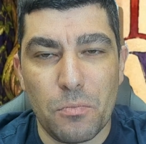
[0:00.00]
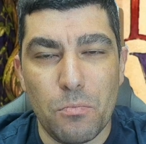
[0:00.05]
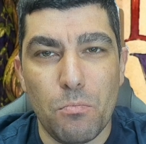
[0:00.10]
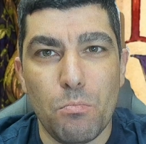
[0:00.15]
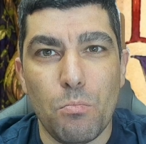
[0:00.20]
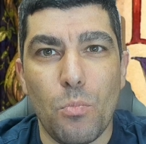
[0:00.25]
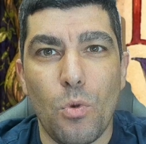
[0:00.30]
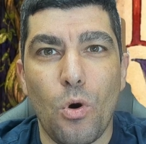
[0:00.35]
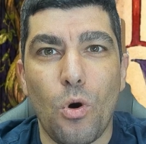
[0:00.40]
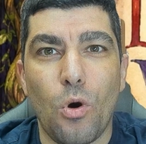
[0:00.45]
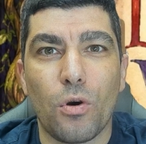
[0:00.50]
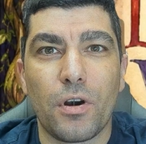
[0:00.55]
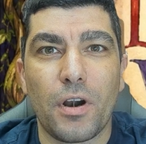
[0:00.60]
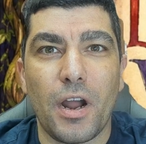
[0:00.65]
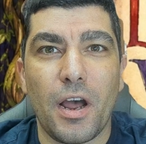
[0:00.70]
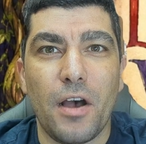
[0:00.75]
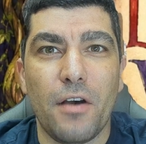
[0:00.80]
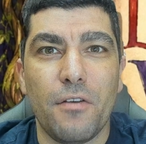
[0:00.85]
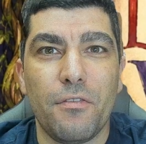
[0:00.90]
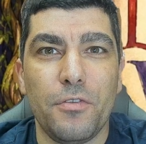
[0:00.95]

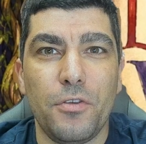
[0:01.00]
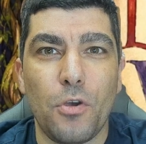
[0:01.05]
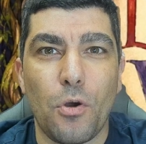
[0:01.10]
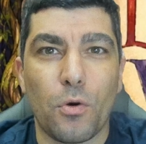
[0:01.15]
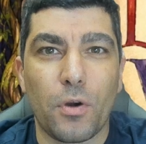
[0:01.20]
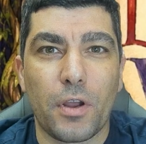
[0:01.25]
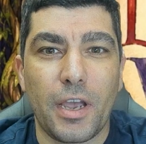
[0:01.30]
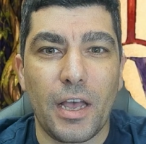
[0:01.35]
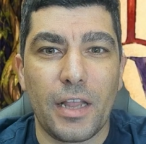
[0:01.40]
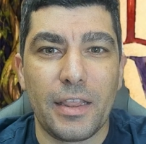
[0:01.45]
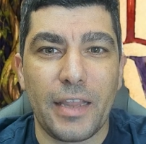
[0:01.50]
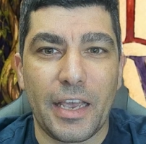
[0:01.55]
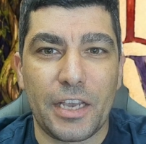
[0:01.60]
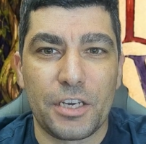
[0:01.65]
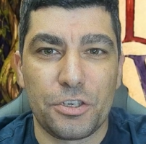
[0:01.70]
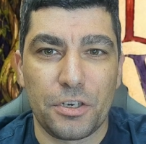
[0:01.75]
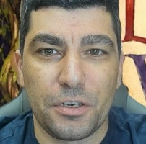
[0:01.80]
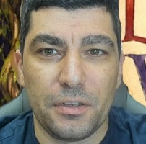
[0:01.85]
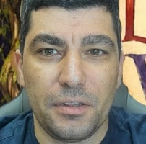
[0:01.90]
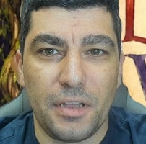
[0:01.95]
more of your
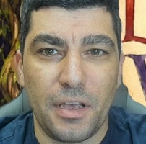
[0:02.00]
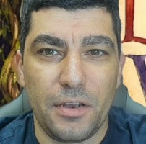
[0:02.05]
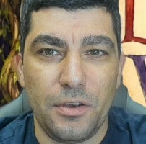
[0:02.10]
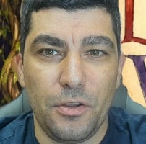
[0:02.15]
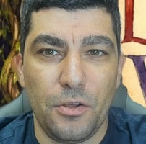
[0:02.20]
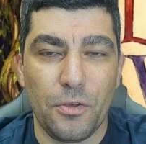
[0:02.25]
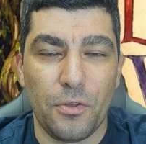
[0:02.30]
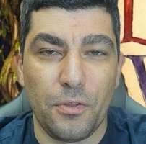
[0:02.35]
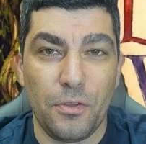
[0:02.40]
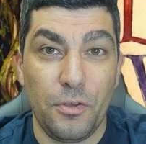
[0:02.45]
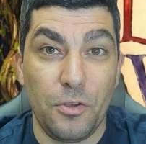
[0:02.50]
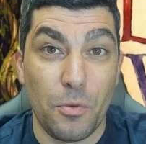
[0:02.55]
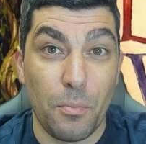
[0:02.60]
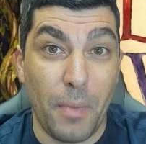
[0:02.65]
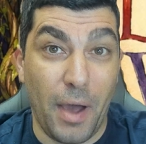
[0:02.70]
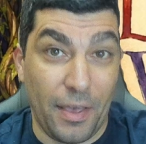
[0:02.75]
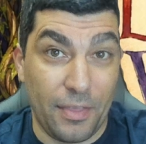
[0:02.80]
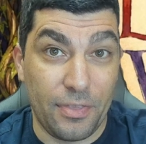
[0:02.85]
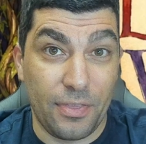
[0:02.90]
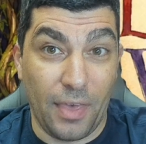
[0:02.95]
collection than you
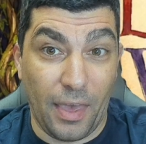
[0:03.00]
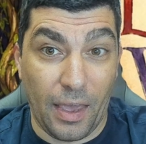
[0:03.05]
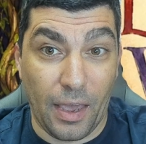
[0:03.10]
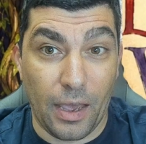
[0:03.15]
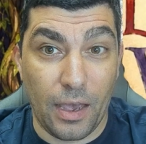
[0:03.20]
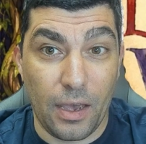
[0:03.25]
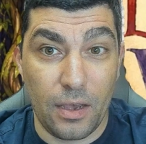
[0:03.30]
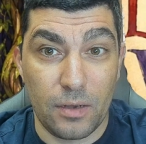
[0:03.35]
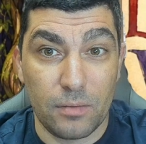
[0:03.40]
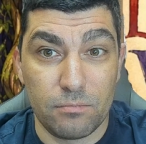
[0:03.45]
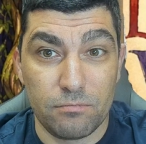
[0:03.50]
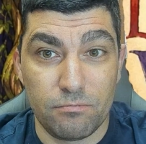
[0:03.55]
might think.